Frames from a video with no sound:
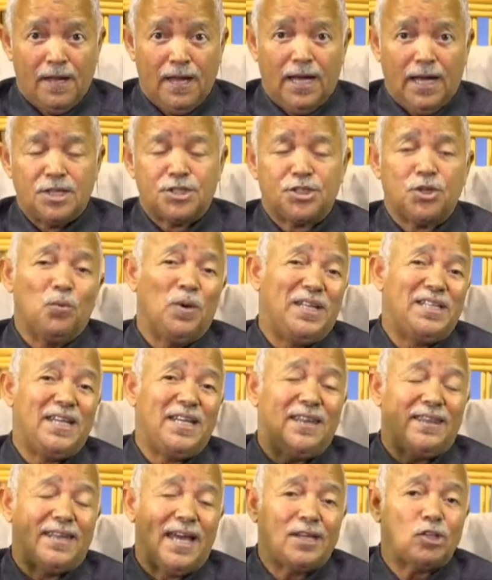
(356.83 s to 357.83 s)
And so it is
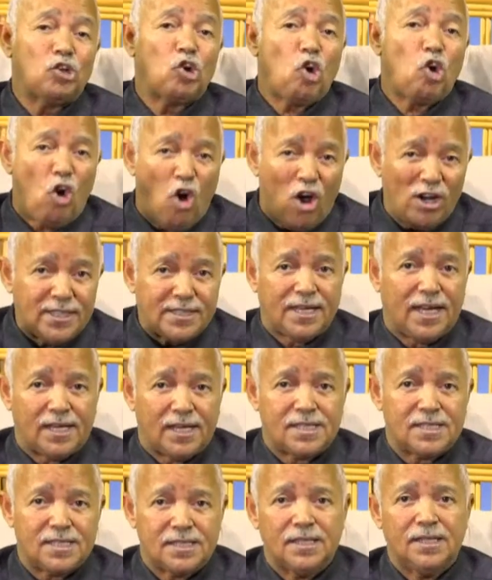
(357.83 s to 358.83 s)
in that
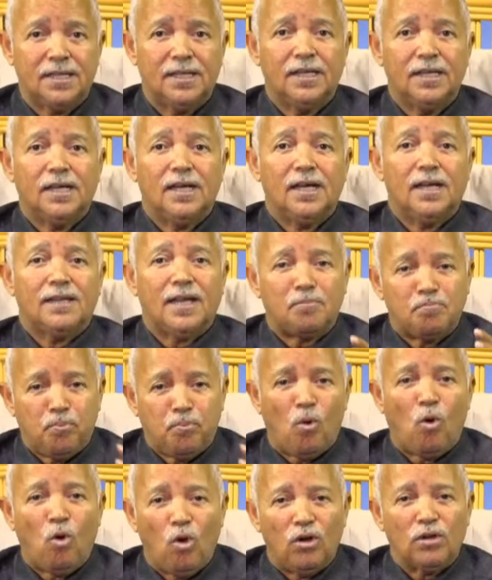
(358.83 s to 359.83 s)
context that
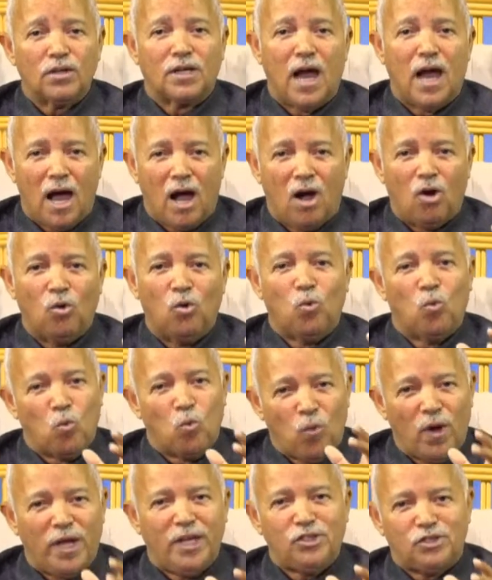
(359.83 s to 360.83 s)
Paul now
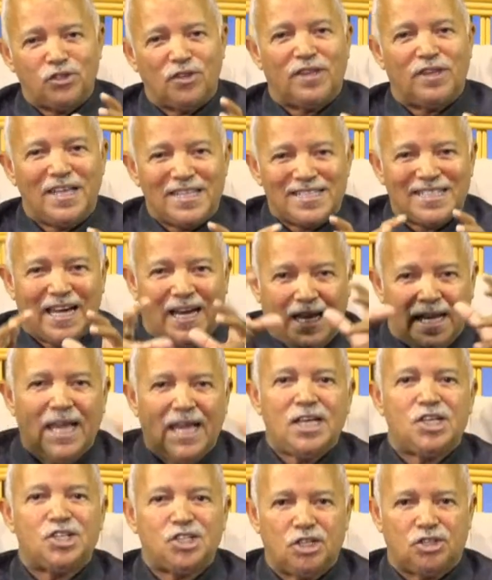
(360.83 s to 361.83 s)
went to these
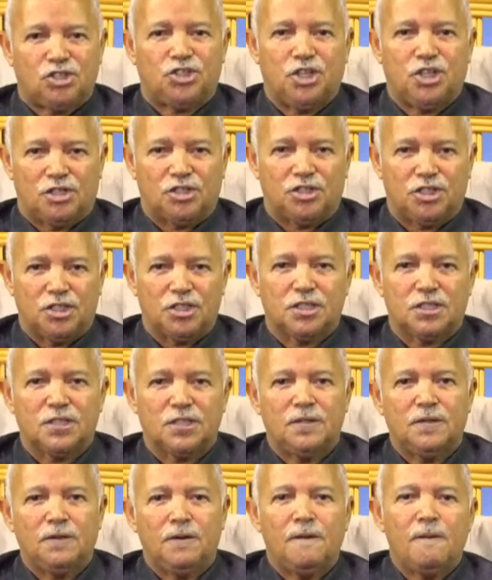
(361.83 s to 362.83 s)
Galatia
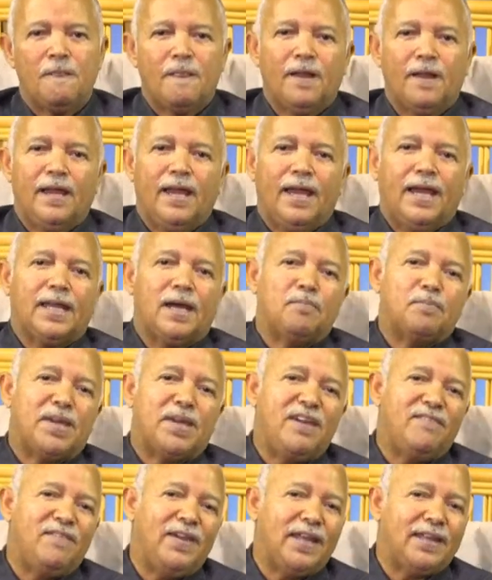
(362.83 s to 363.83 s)
churches, and I'm
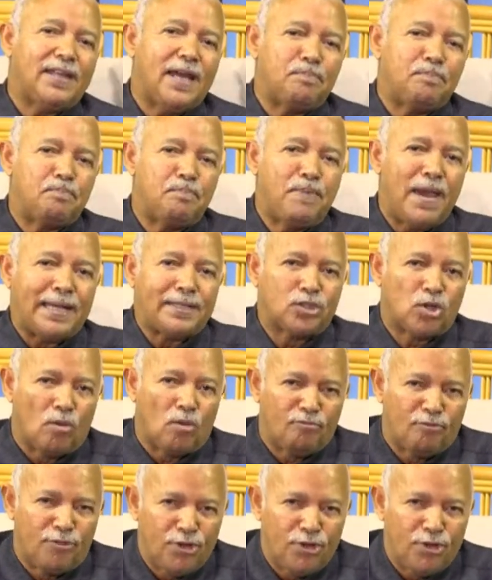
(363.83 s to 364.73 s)
giving that backdrop for